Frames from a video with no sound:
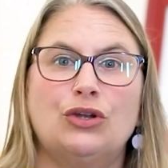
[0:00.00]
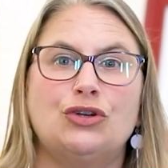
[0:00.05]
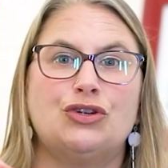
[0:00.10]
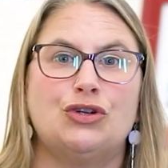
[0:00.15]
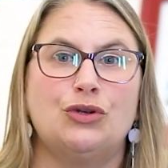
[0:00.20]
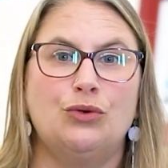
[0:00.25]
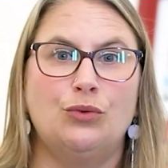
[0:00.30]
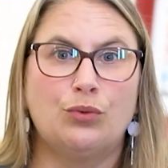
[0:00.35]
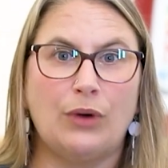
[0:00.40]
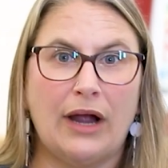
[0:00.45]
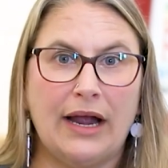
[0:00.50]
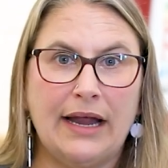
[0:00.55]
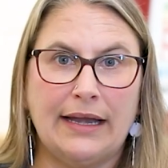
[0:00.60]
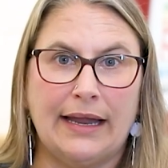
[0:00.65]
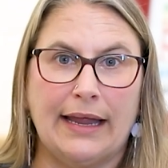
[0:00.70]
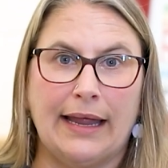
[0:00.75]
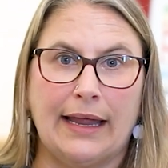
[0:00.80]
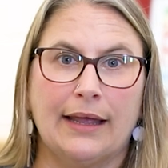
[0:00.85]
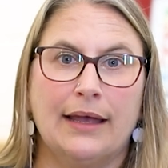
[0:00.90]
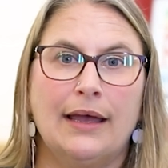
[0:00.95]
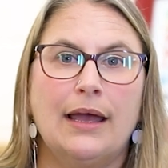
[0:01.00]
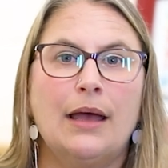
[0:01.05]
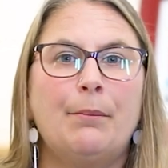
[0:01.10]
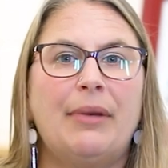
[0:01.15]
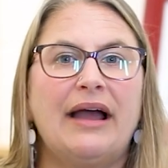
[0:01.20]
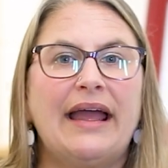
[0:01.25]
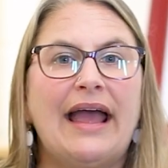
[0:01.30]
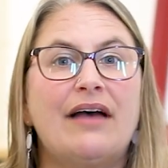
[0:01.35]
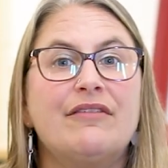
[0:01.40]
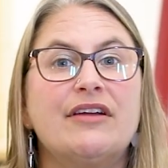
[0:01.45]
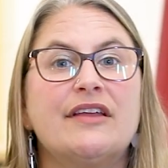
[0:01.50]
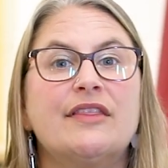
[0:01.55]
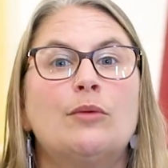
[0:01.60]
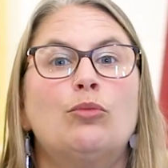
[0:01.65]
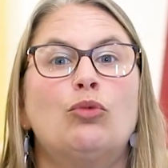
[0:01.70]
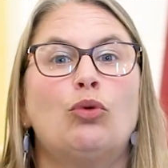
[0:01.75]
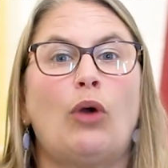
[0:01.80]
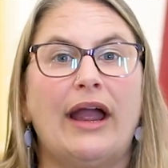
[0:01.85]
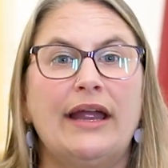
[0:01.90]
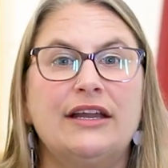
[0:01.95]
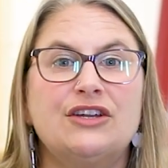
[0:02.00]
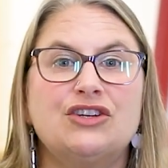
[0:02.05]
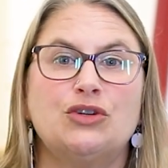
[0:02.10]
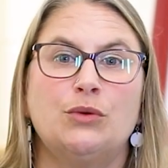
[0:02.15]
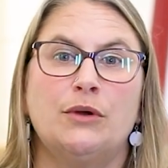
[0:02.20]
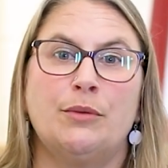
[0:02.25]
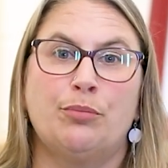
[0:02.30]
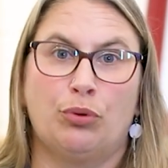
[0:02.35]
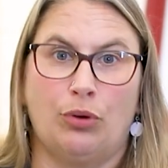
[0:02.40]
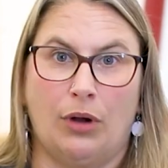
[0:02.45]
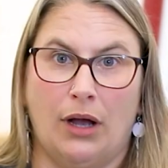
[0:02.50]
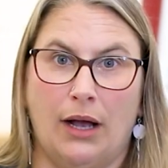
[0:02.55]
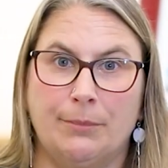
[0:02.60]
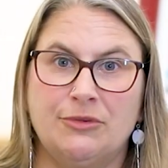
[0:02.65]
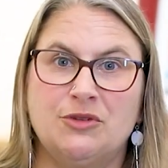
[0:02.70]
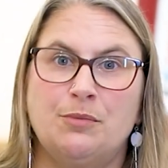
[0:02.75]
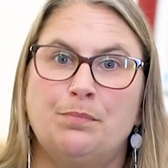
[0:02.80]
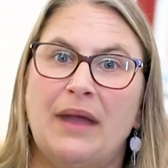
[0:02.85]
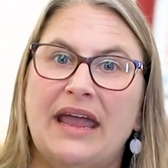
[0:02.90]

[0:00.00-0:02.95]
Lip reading: to writing by having them write to a prompt